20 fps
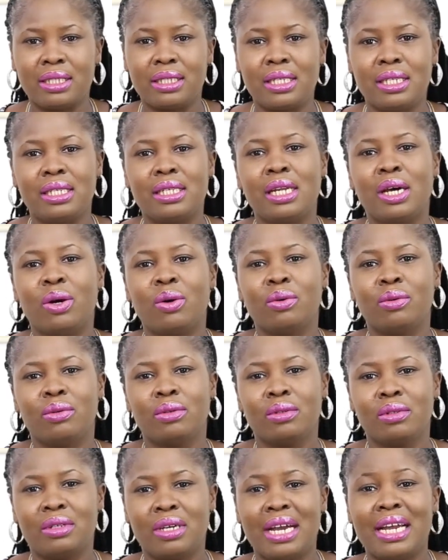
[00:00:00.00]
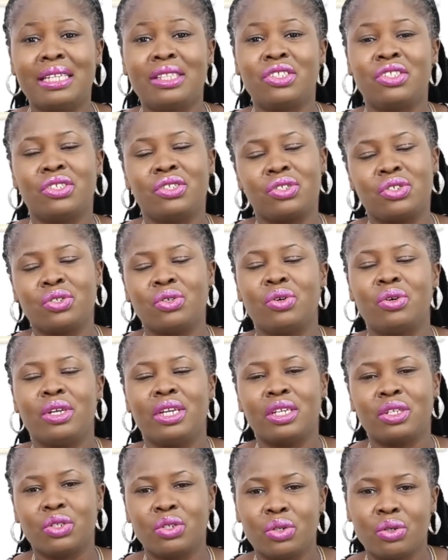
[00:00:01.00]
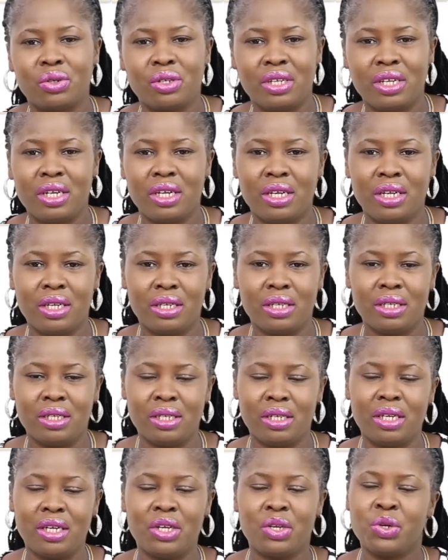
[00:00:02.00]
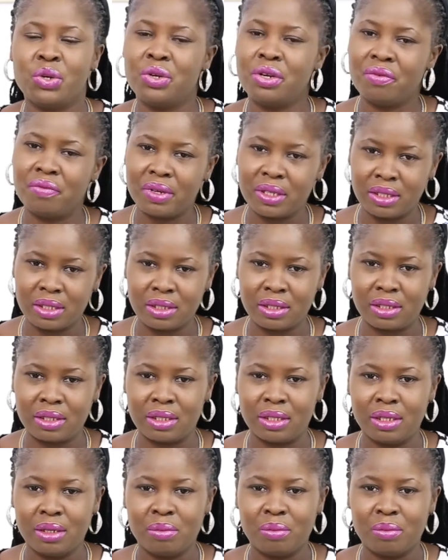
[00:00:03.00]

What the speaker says: Then now I teach or lecture in a university